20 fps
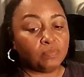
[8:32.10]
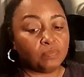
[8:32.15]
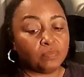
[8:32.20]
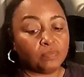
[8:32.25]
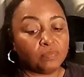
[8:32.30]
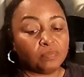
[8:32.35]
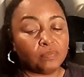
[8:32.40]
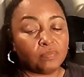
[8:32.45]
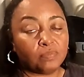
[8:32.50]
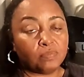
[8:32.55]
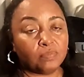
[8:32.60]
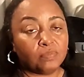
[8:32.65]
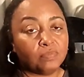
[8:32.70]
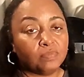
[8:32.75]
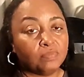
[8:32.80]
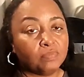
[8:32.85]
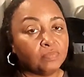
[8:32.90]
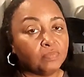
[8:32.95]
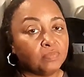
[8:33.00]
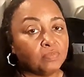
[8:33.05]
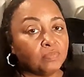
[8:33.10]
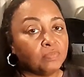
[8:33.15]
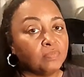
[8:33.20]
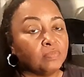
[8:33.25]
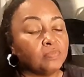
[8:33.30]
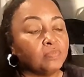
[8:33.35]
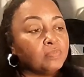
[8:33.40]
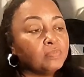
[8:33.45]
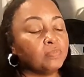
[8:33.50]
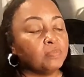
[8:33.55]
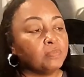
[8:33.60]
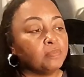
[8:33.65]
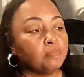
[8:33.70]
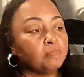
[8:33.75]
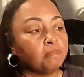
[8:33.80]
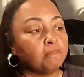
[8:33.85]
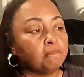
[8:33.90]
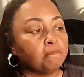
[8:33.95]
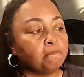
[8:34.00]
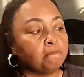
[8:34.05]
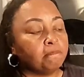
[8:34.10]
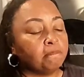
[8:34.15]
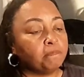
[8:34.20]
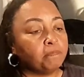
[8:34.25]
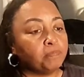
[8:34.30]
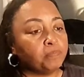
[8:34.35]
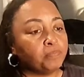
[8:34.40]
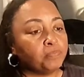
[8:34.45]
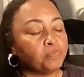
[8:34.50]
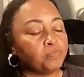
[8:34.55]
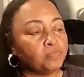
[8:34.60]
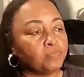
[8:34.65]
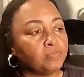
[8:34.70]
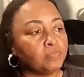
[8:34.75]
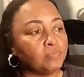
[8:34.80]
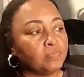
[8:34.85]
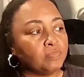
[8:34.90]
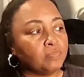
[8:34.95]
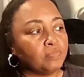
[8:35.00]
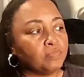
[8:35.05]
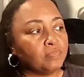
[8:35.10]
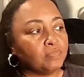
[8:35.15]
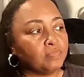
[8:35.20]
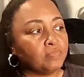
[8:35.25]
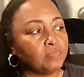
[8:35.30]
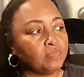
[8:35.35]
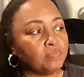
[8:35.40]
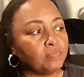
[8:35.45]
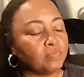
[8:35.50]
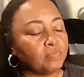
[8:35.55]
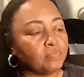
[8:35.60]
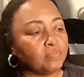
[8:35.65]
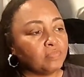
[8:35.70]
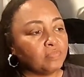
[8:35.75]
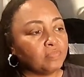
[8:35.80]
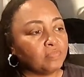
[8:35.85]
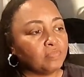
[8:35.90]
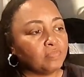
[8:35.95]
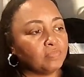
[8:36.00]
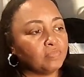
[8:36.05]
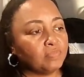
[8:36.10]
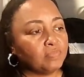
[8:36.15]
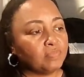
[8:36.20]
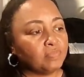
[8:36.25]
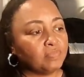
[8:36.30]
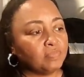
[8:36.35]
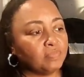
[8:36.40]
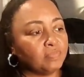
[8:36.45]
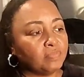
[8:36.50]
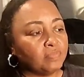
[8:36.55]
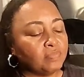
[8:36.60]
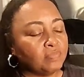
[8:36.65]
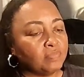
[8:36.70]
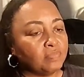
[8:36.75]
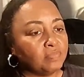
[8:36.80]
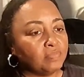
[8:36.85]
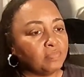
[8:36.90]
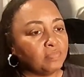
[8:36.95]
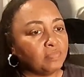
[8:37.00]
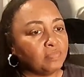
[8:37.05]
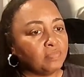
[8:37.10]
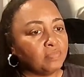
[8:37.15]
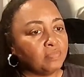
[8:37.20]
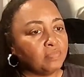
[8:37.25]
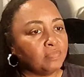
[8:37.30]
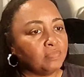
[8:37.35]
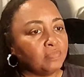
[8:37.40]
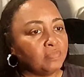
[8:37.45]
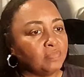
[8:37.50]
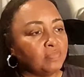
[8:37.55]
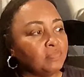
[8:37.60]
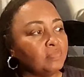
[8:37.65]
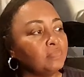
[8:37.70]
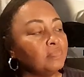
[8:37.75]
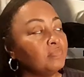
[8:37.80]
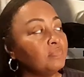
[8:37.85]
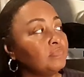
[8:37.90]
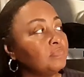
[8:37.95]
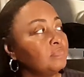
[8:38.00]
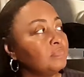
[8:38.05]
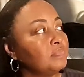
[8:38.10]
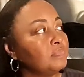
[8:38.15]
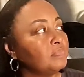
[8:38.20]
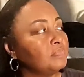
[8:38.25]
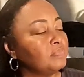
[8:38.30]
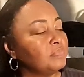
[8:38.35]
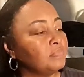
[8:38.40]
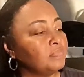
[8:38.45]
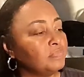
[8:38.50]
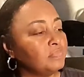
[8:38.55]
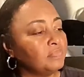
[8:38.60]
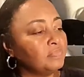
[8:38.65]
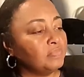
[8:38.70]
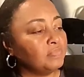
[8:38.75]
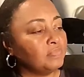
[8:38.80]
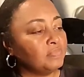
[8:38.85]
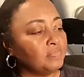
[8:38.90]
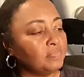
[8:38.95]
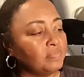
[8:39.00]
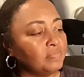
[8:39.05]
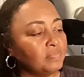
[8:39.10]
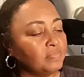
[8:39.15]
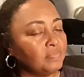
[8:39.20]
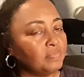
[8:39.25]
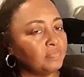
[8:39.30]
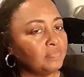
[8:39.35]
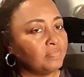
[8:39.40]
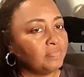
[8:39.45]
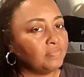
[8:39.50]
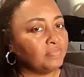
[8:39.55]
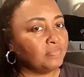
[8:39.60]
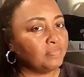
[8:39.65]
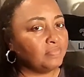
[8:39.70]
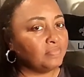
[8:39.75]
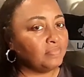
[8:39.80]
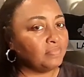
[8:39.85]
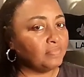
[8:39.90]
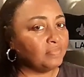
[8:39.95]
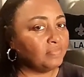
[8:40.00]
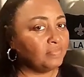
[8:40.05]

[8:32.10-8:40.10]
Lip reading: (silent)